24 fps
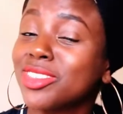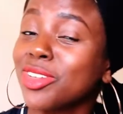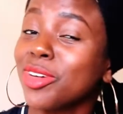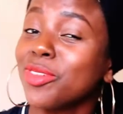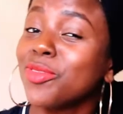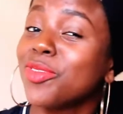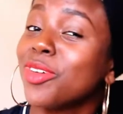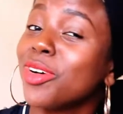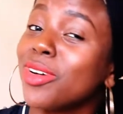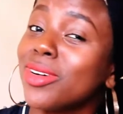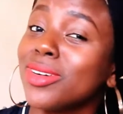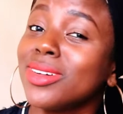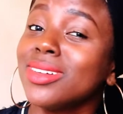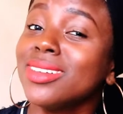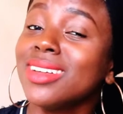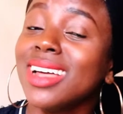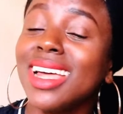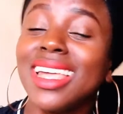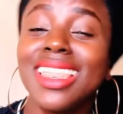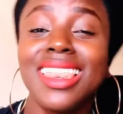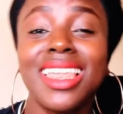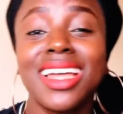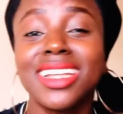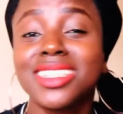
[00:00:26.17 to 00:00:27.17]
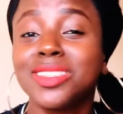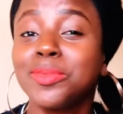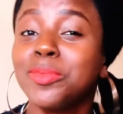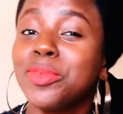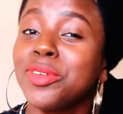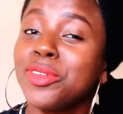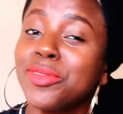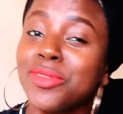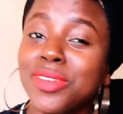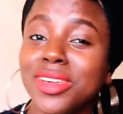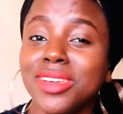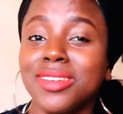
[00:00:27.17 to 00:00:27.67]
of all, let's
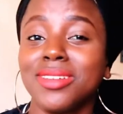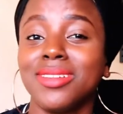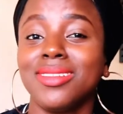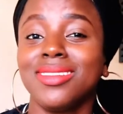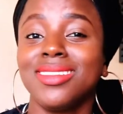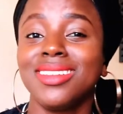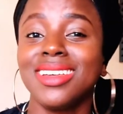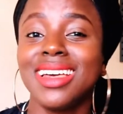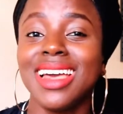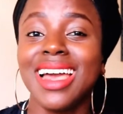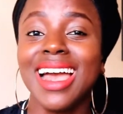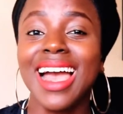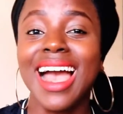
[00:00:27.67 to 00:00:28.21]
be real.